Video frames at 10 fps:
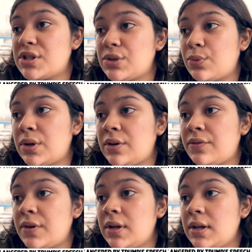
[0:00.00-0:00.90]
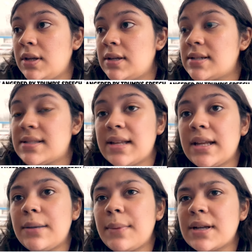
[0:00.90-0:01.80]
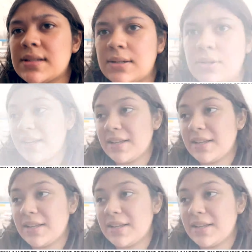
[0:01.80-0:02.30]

she would have stayed in Mexico.